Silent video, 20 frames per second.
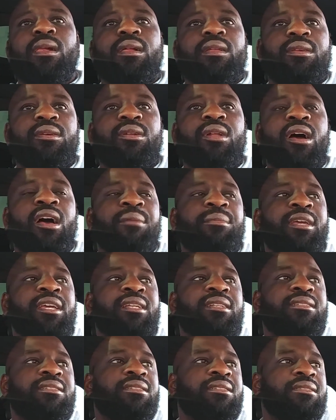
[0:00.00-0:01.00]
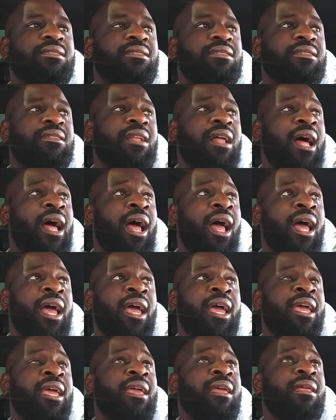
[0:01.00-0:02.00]
You know what I mean?
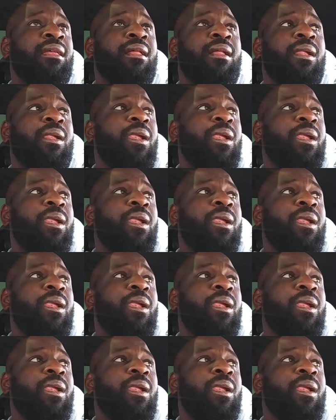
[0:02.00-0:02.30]
I